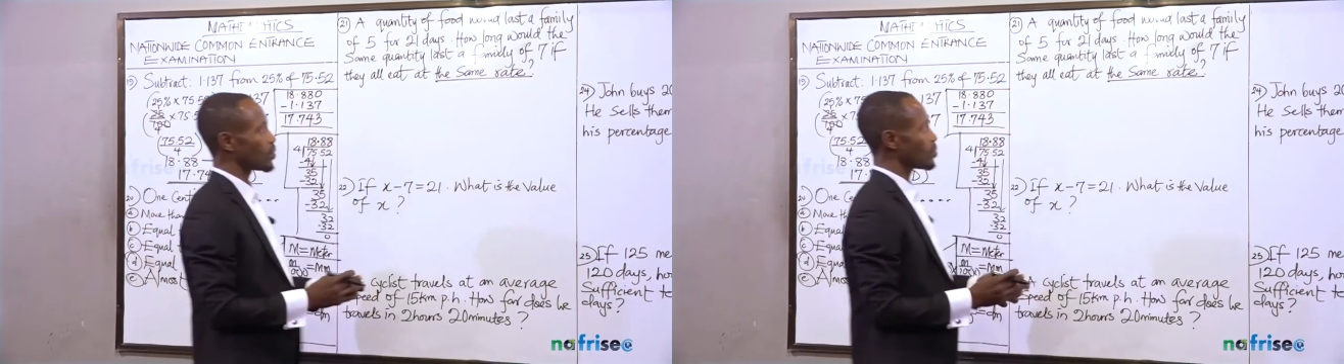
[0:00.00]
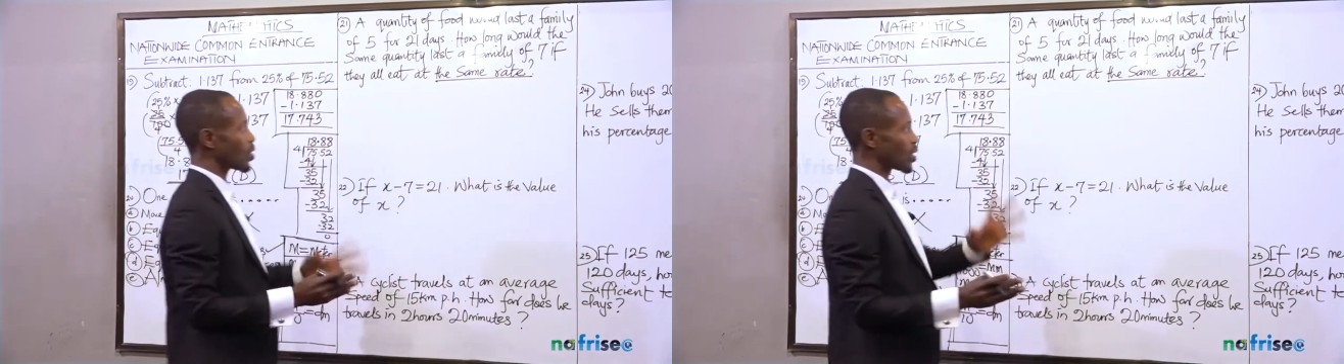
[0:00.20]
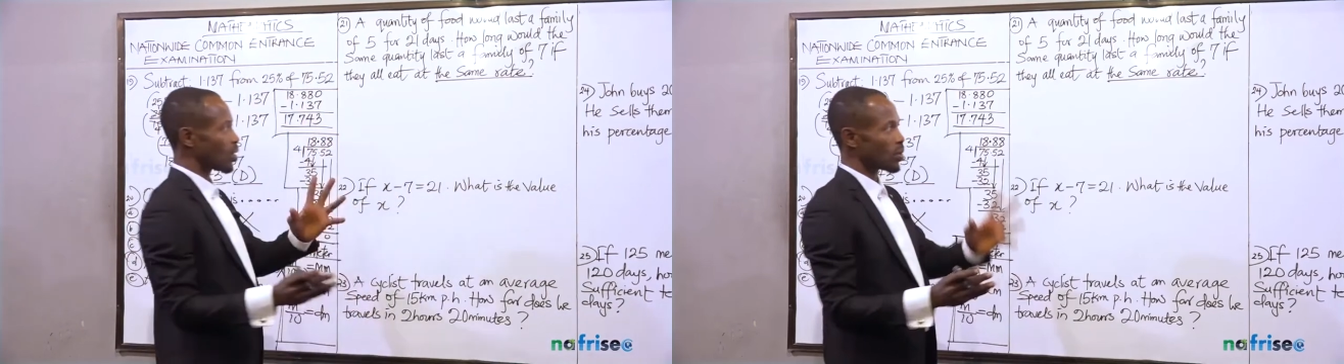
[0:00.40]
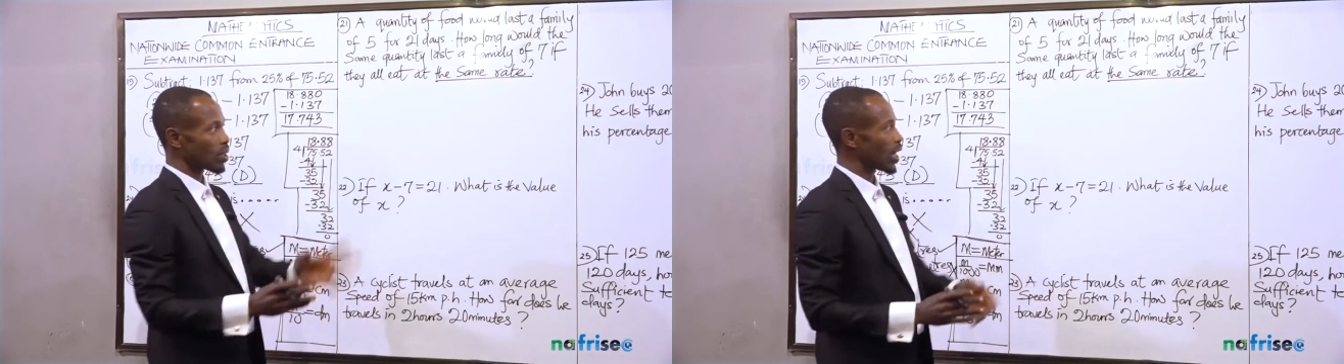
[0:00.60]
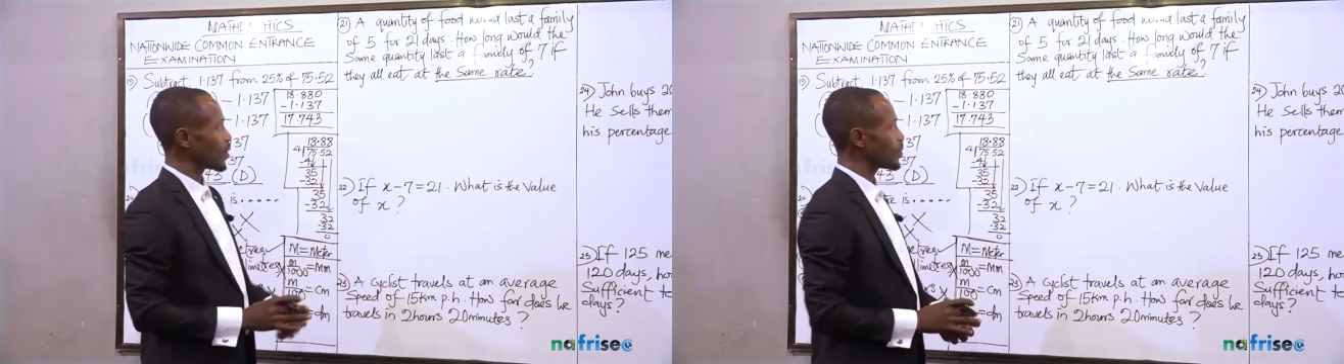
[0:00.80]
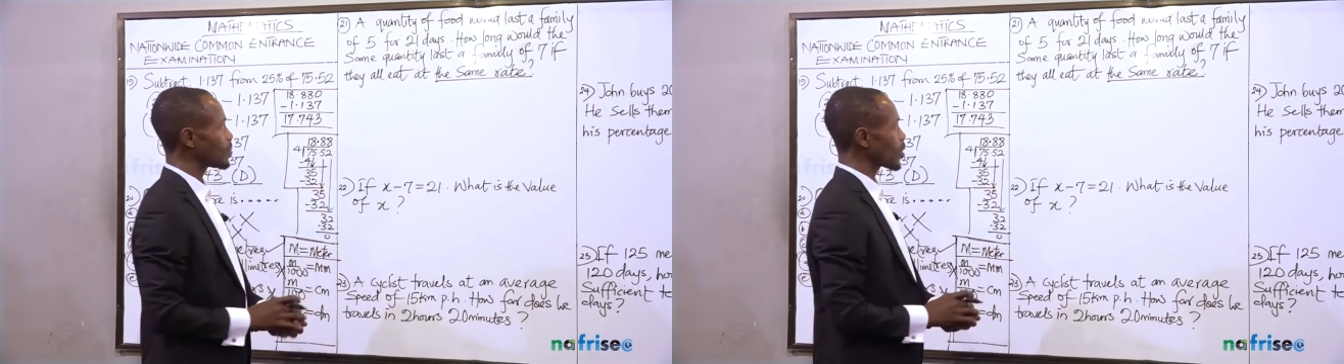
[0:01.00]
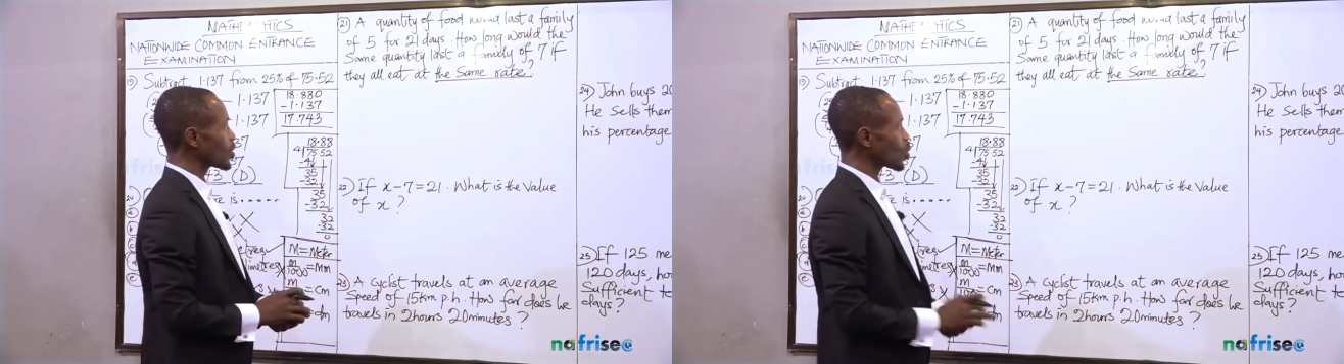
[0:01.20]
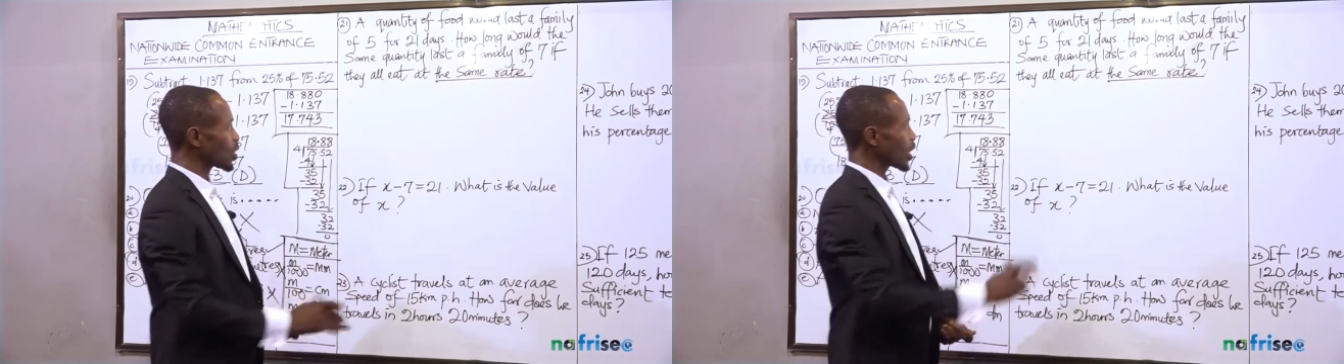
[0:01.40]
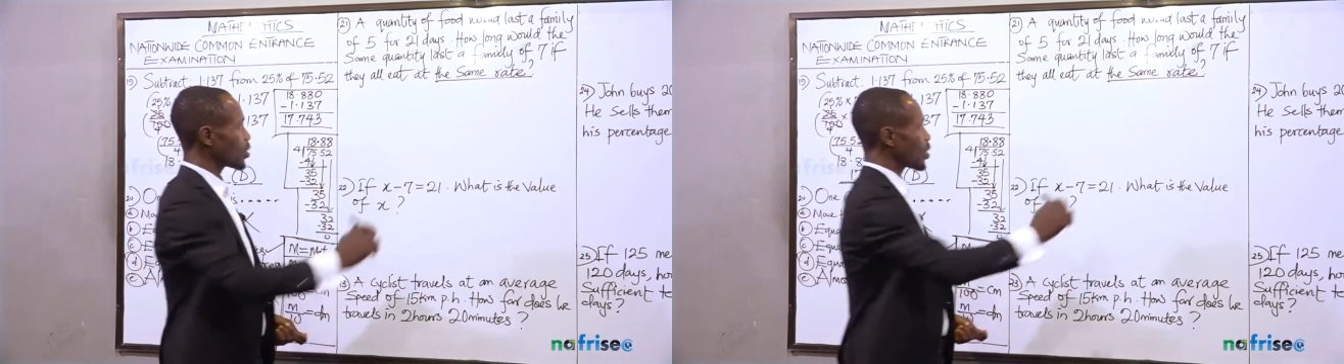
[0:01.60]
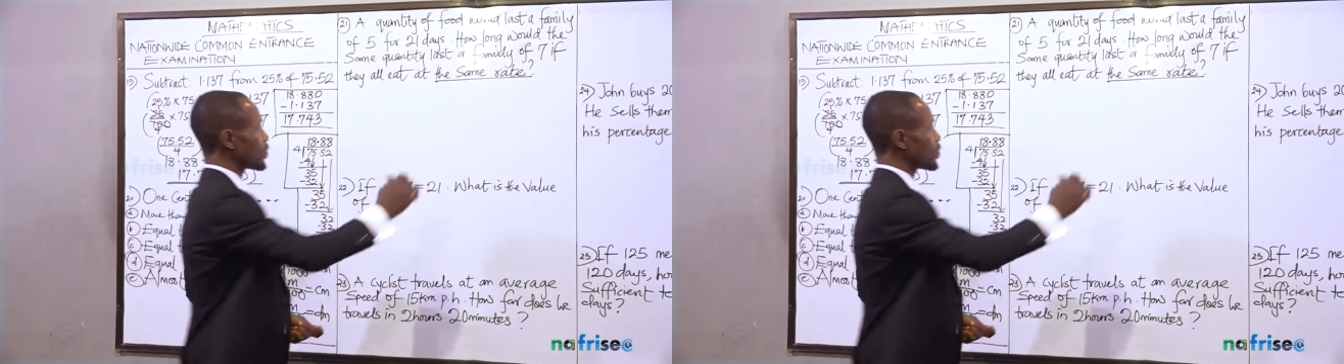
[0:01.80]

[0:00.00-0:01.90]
Not now. So take note of